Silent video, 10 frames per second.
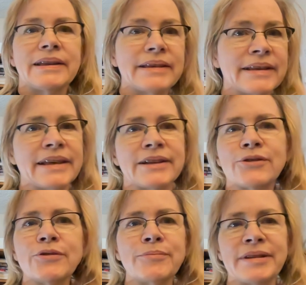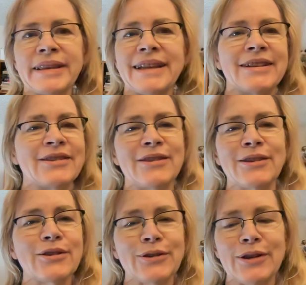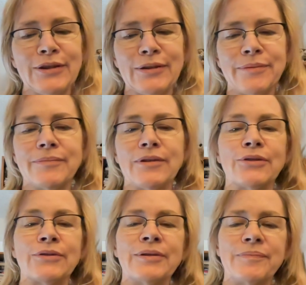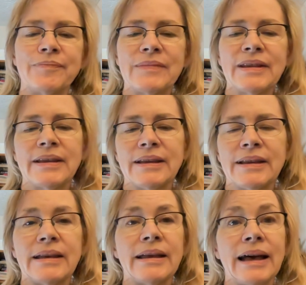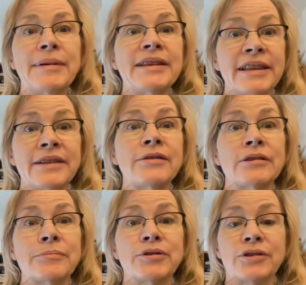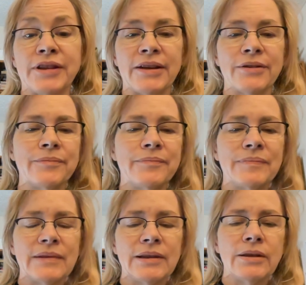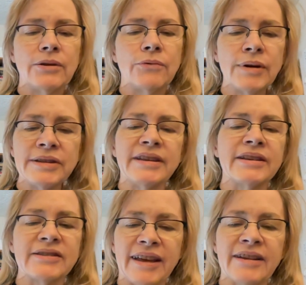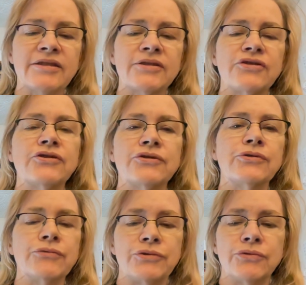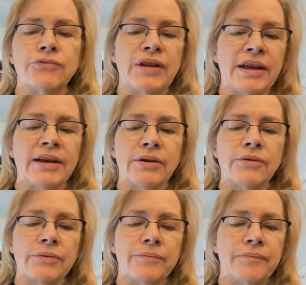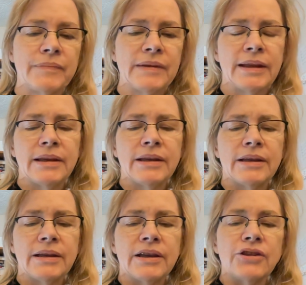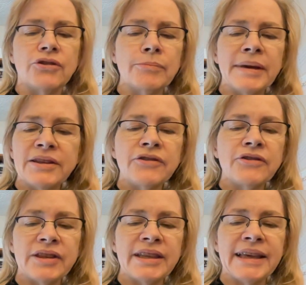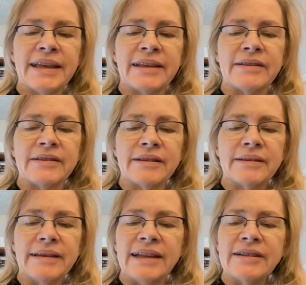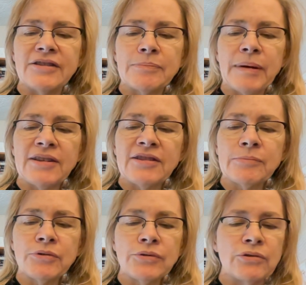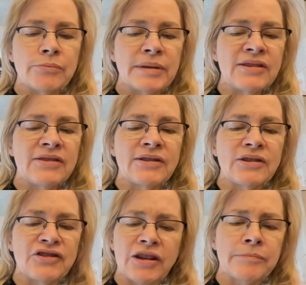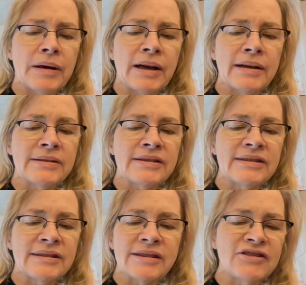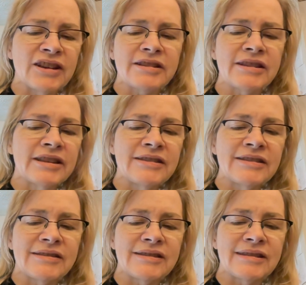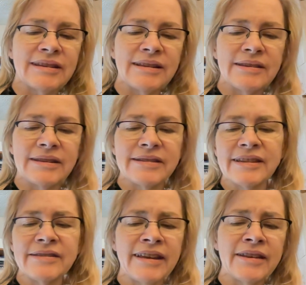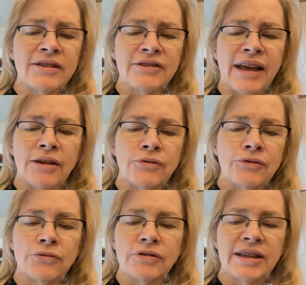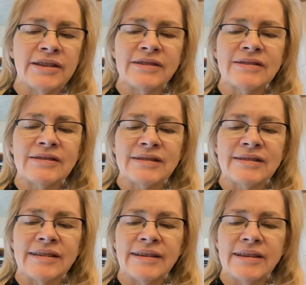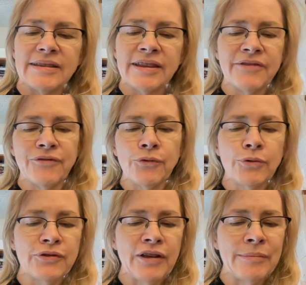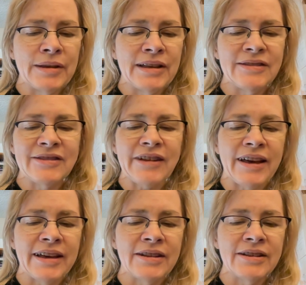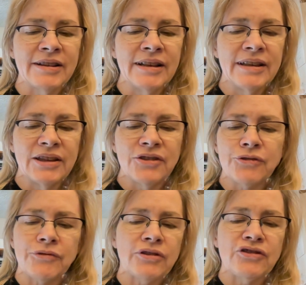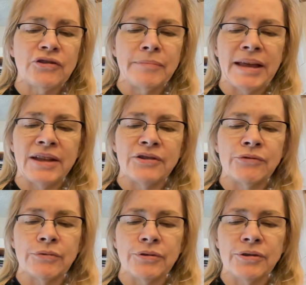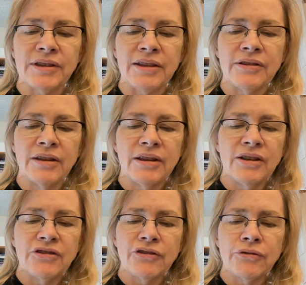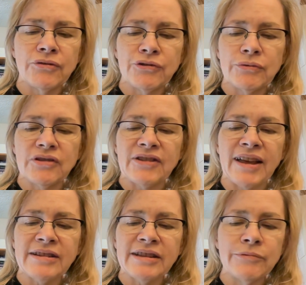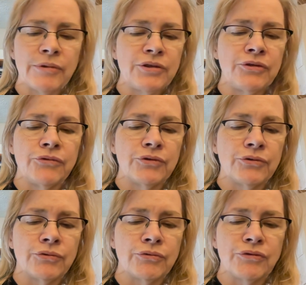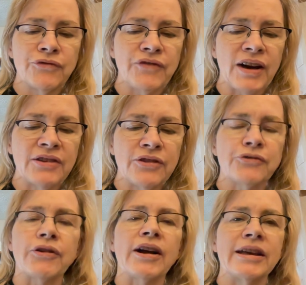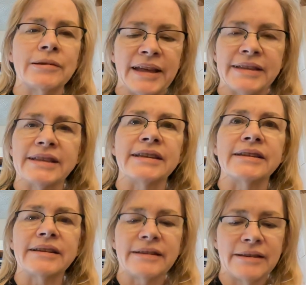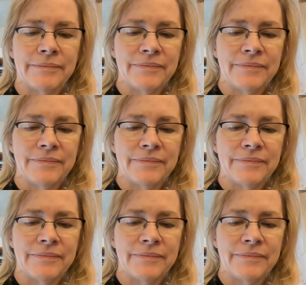Yeah, it couldn't be that easy, could it? No. I'm at the end of the book now. What exactly should you do now? You made it to the end, and it's possible you missed the checkbox, the checklists, the detailed how to lists, the For Dummies style instruction manual that shows you exactly what to do to find a tribe and lead it.